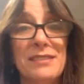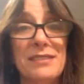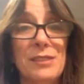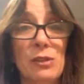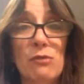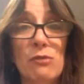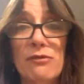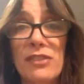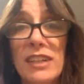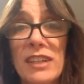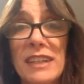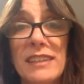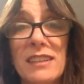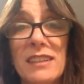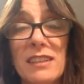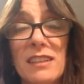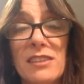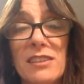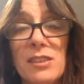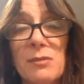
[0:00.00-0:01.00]
Don't forget to
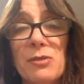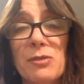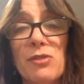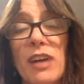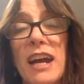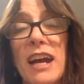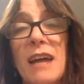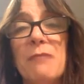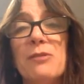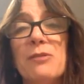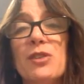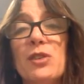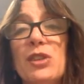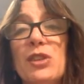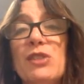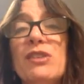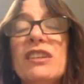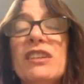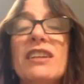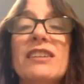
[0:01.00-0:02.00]
click subscribe so
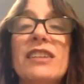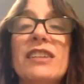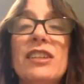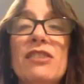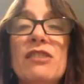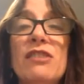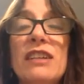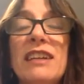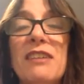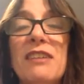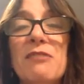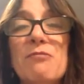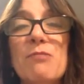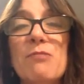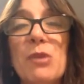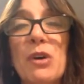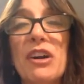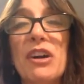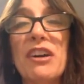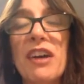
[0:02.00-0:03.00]
you can continue to get
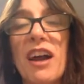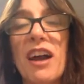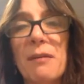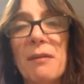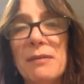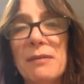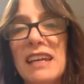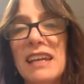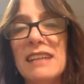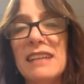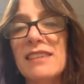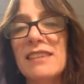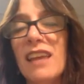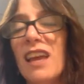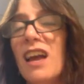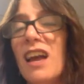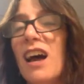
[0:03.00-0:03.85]
more updates